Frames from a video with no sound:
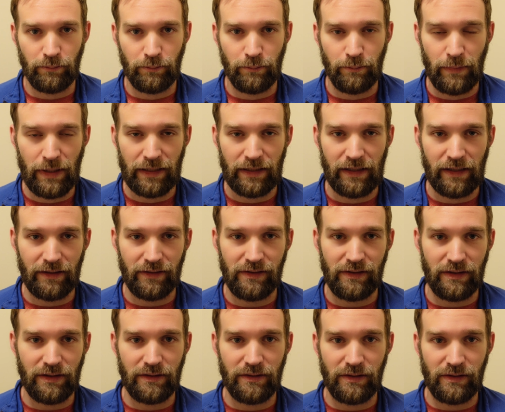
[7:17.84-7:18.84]
my guess
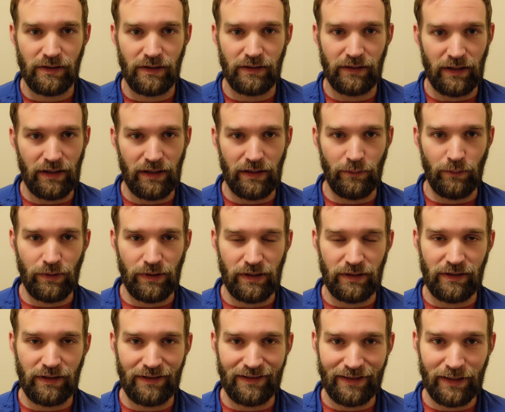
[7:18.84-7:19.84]
is that they
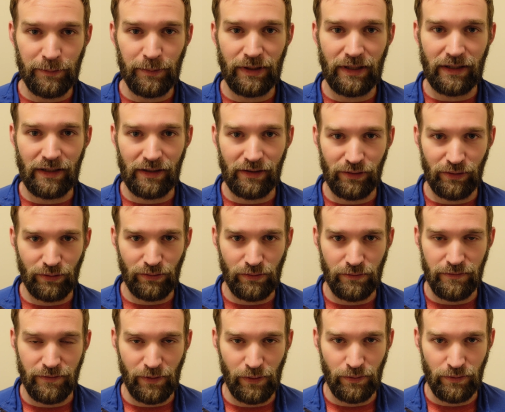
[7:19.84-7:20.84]
wanted to limit it to
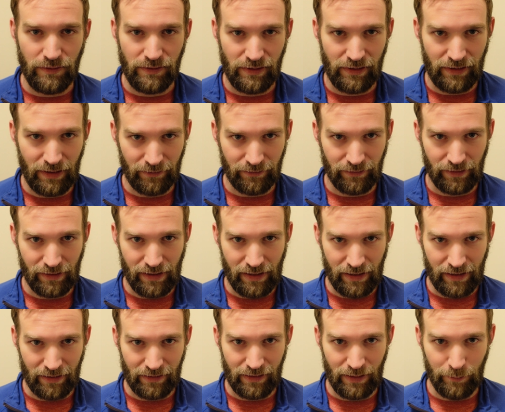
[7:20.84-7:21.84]
phones that definitely
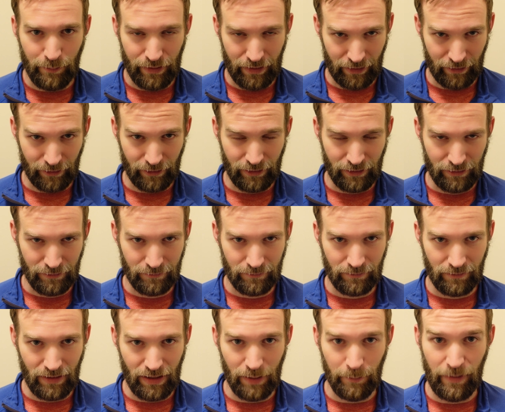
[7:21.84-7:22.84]
had the bigger
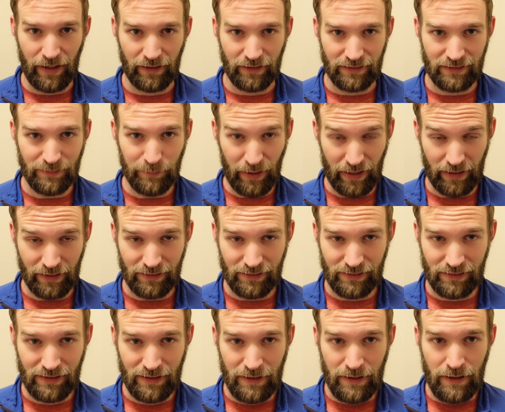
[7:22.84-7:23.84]
amount of
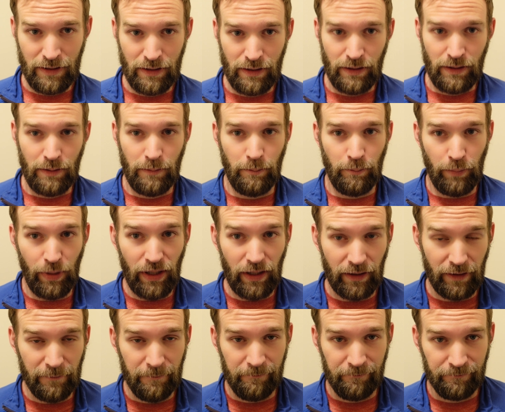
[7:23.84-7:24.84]
space.
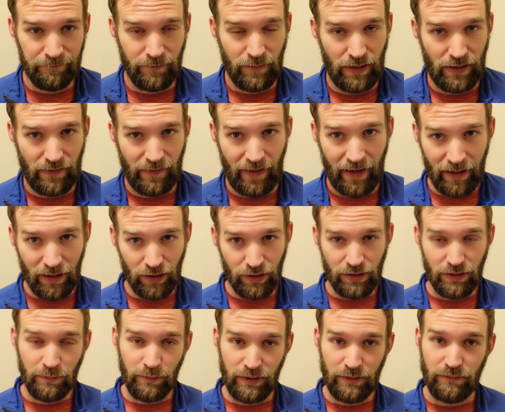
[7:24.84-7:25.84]
But that
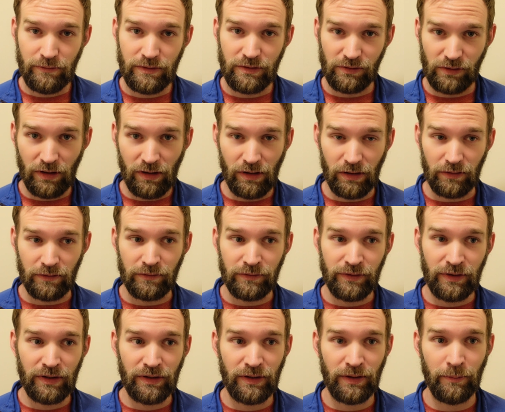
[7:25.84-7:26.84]
could have been
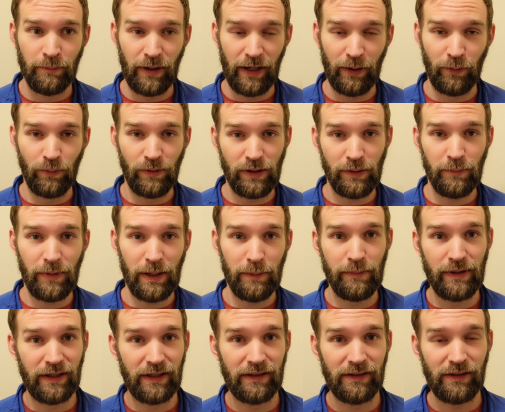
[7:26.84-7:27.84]
resolved by one of my
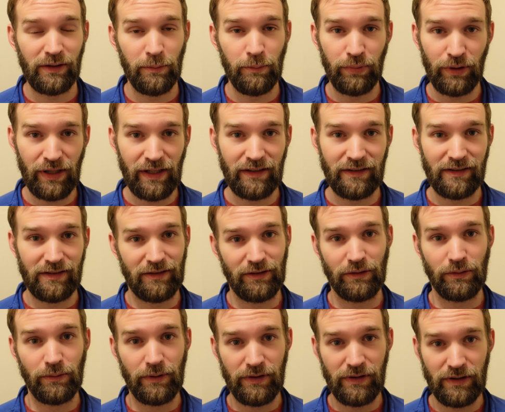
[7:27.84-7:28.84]
biggest complaints
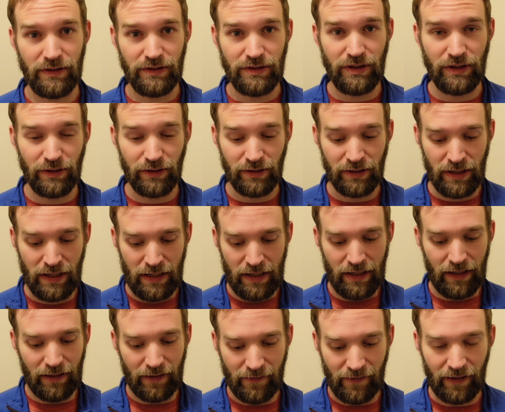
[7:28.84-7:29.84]
still with this year,
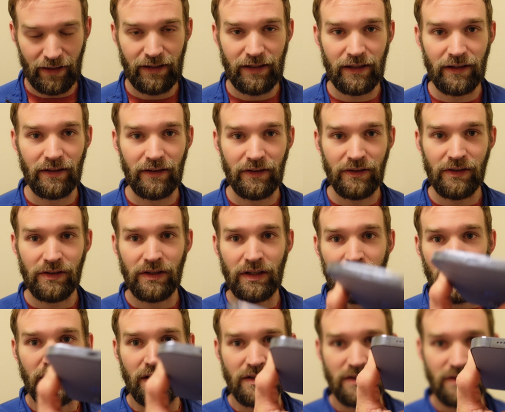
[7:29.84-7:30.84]
and that is
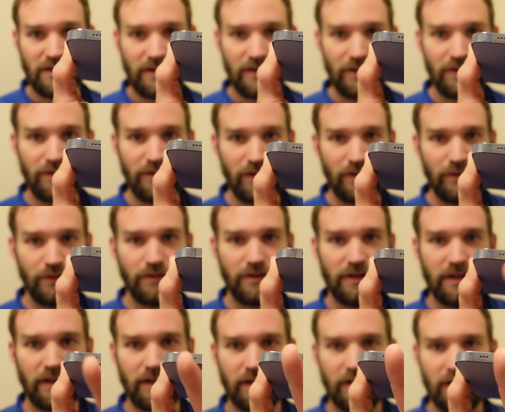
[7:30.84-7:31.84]
still
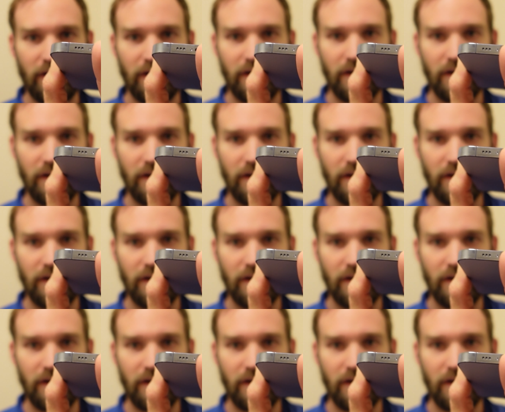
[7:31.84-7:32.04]
using